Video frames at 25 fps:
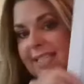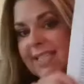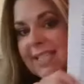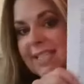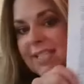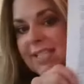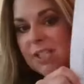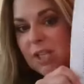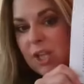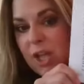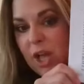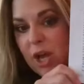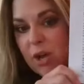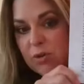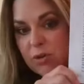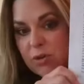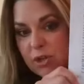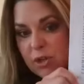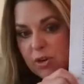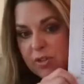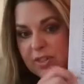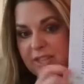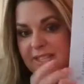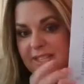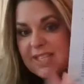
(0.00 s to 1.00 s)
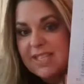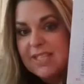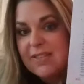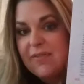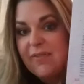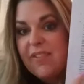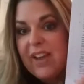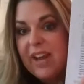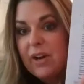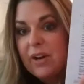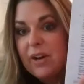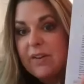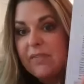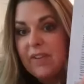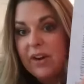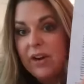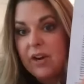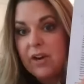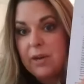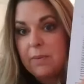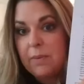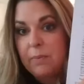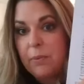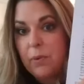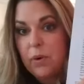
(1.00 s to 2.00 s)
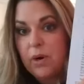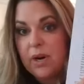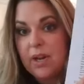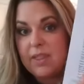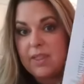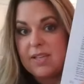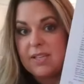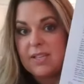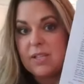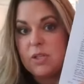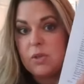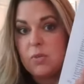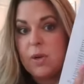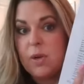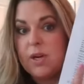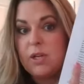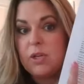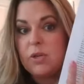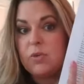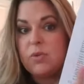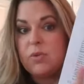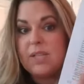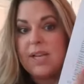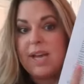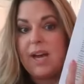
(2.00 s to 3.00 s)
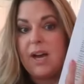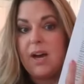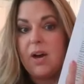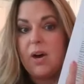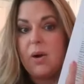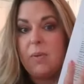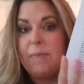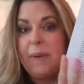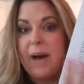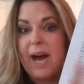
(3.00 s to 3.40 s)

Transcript: disclosure. This is very, very important. This is where you tell